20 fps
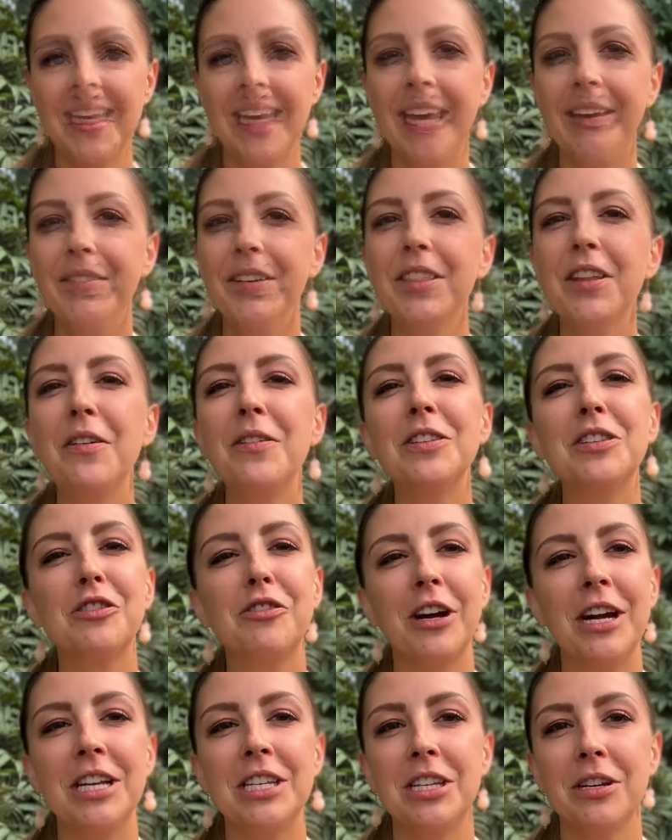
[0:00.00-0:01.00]
Even though it's
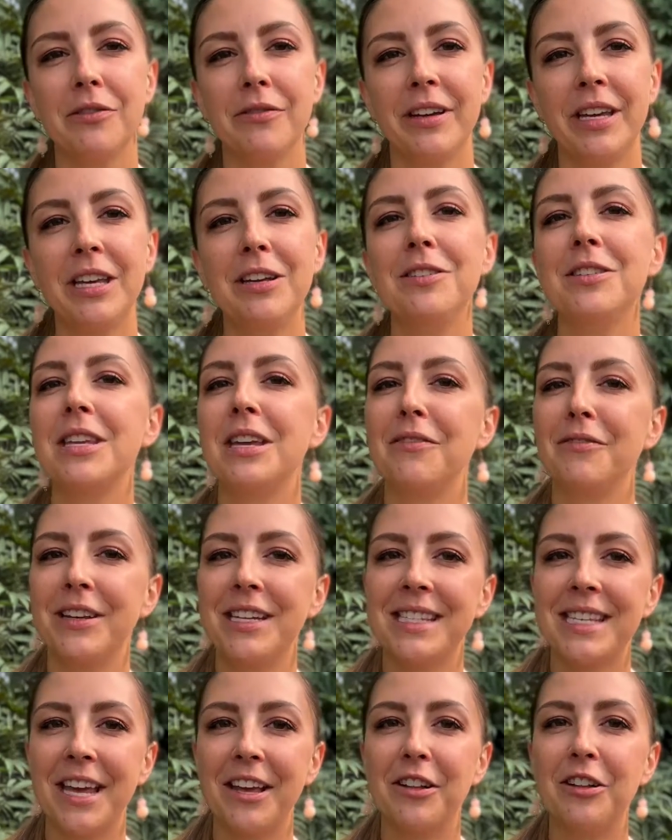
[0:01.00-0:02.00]
great to reuse and
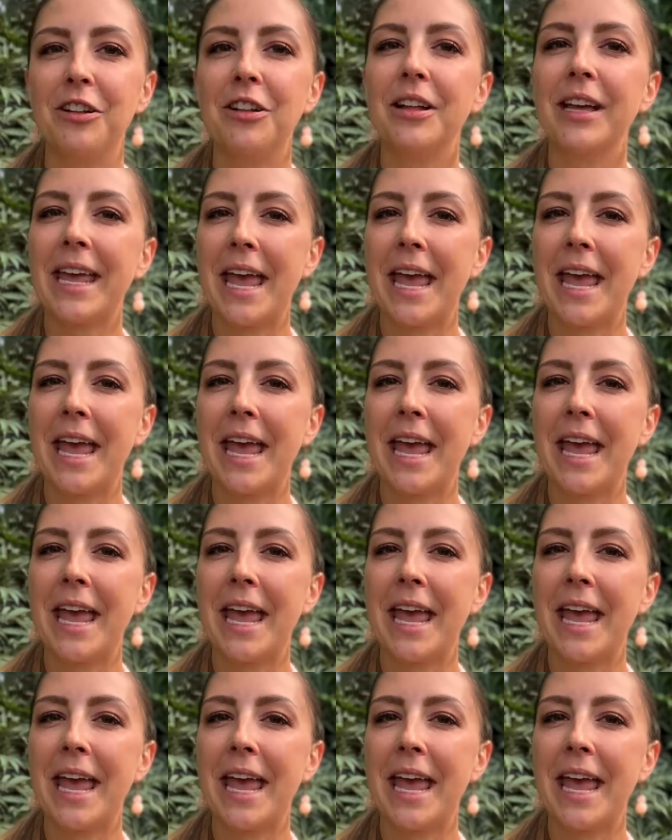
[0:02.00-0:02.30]
recycle